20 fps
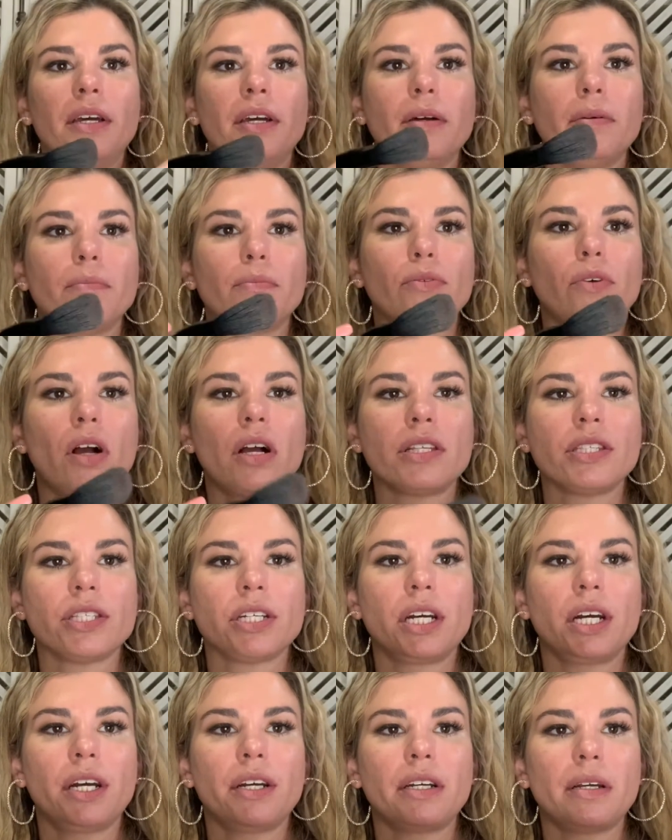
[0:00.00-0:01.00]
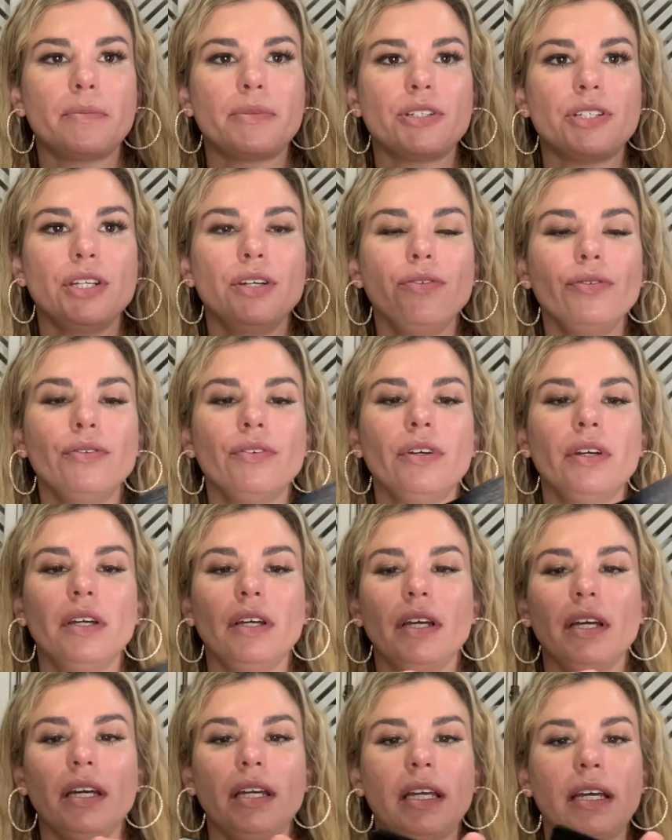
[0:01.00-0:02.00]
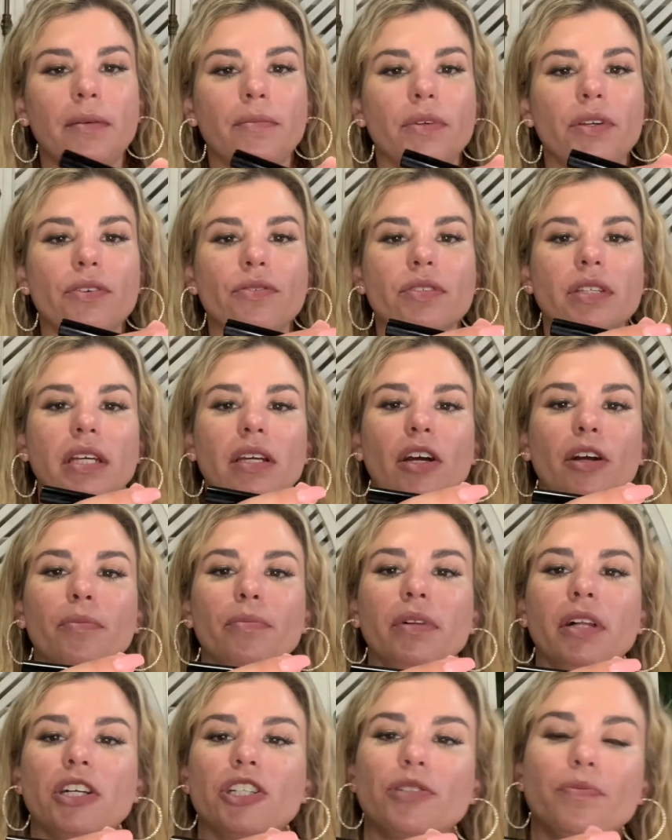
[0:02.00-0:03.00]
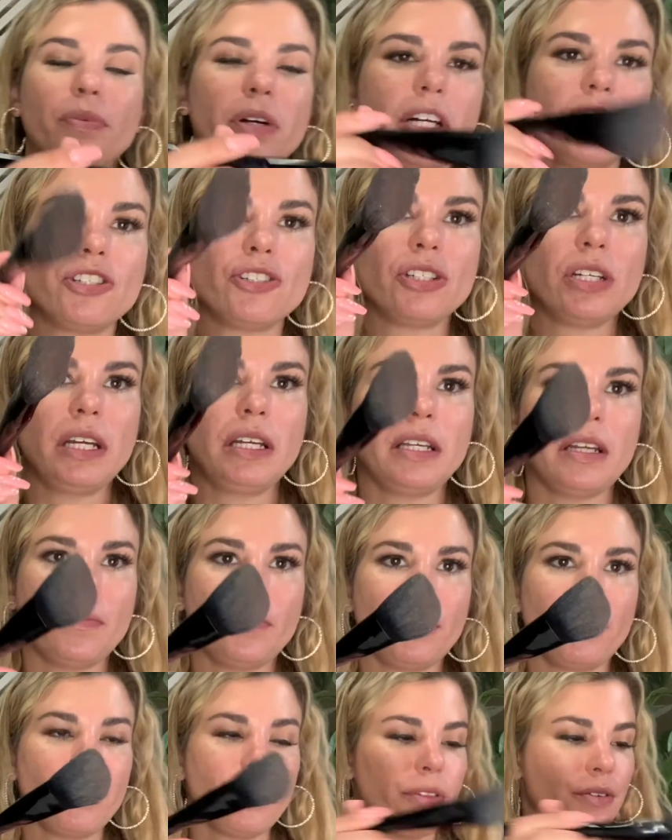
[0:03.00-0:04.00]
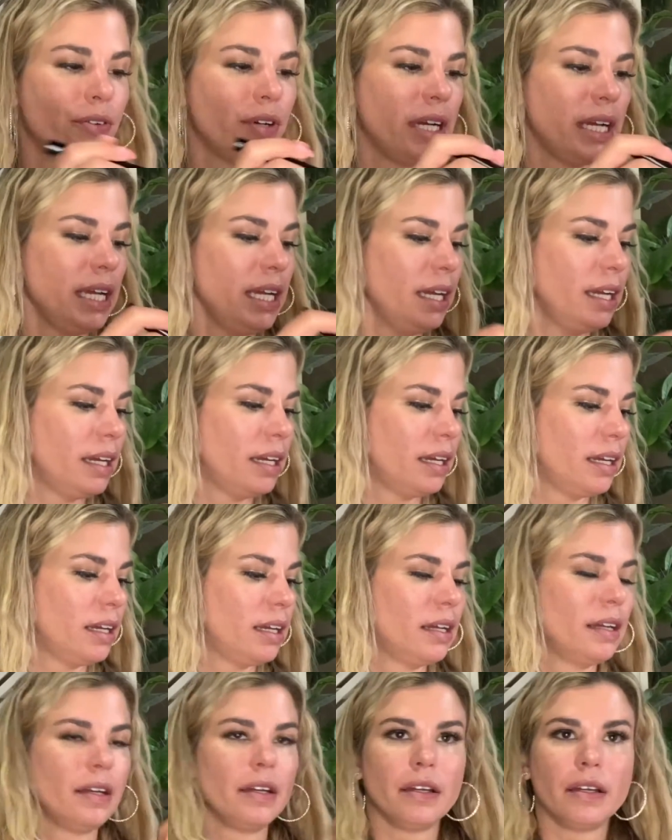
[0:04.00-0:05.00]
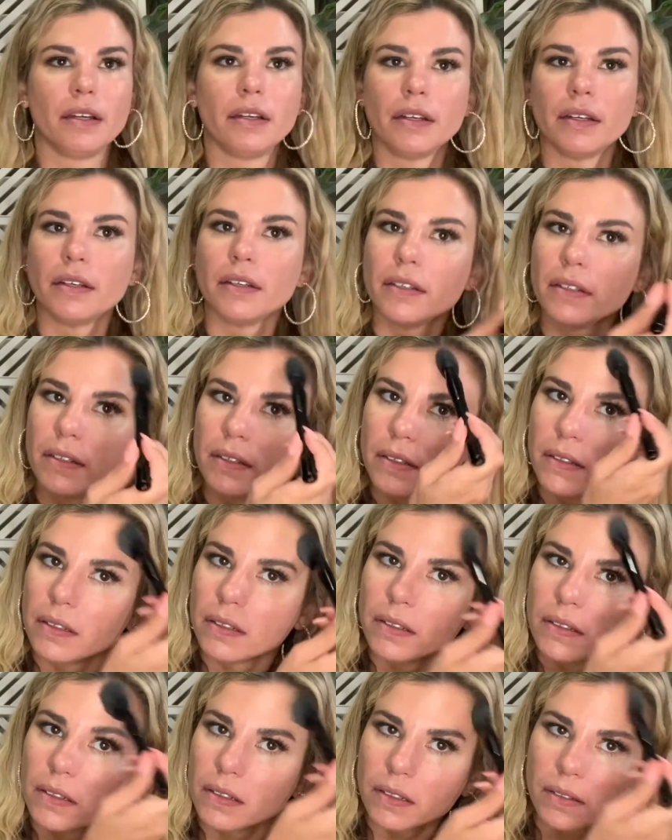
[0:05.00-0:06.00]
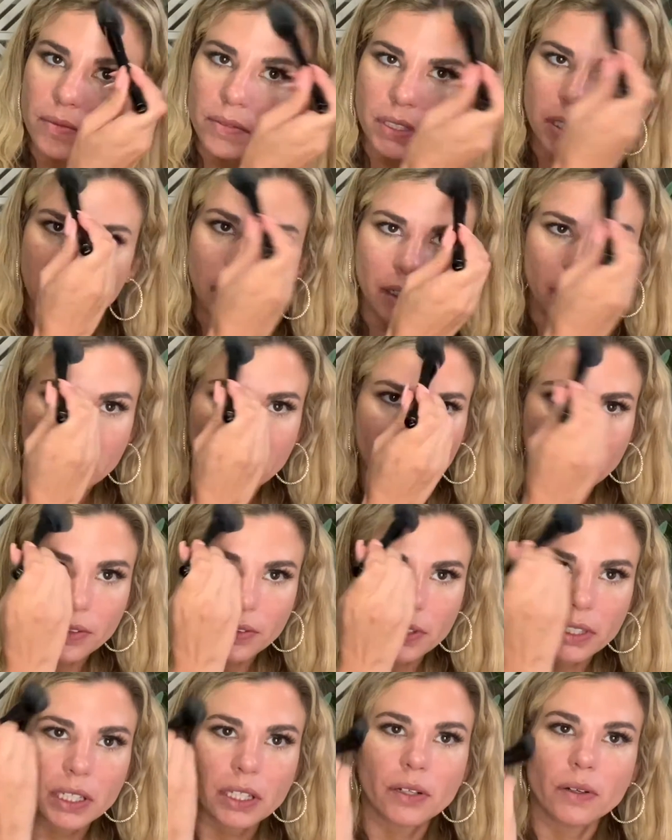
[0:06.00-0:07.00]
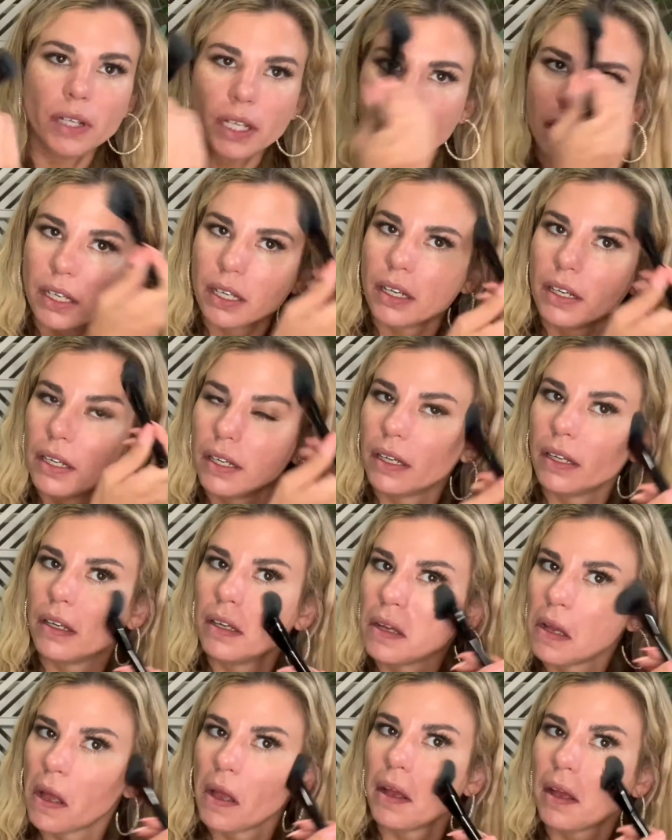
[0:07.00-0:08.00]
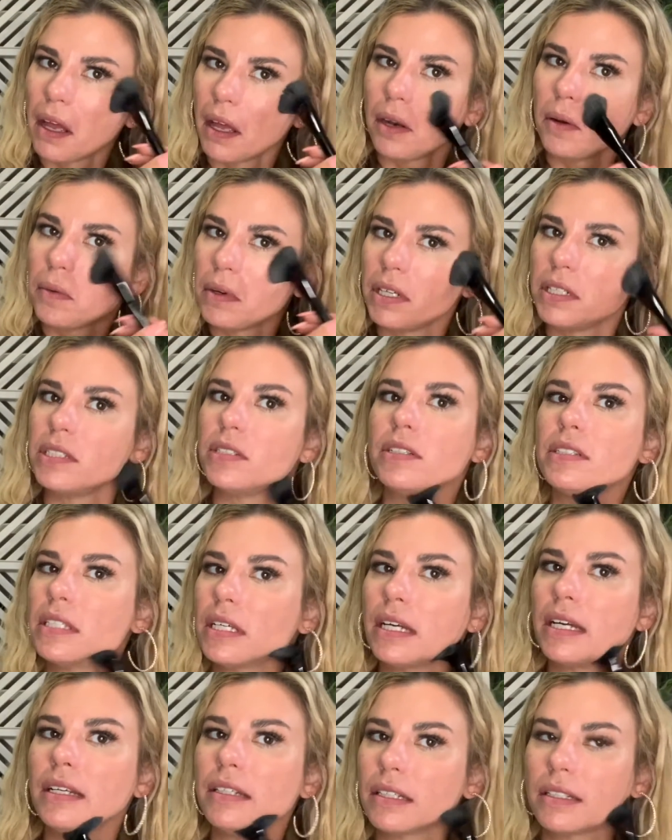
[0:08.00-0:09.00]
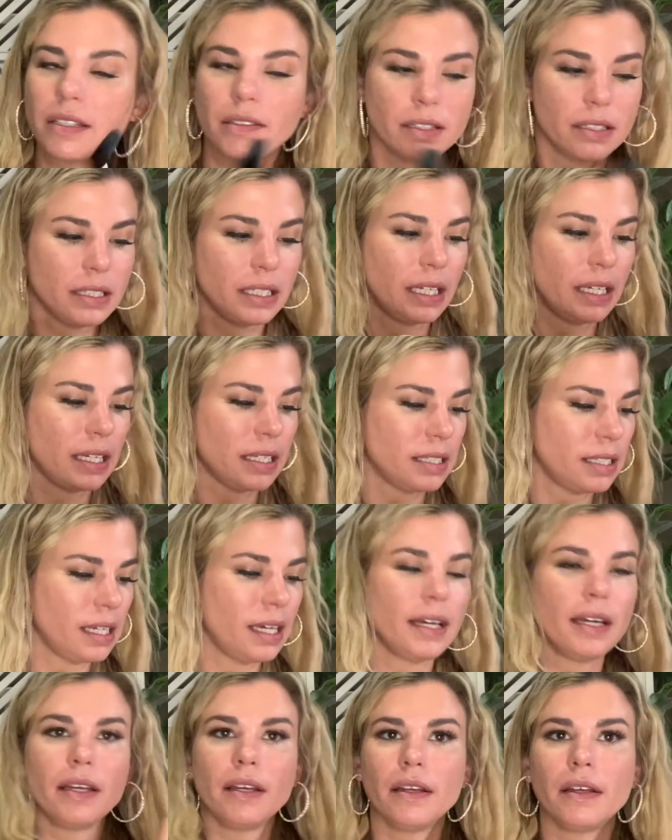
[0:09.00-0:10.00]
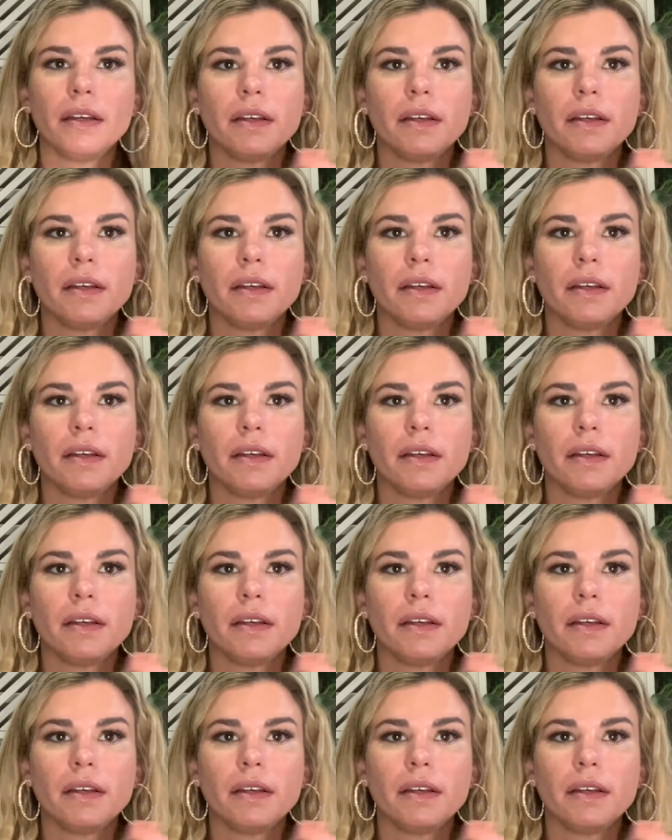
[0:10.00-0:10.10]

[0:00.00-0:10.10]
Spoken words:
bronzer number 2, and I'm using our blush brush in number 3. I'm just going to go in really quick. I don't want to do a ton because, like I said,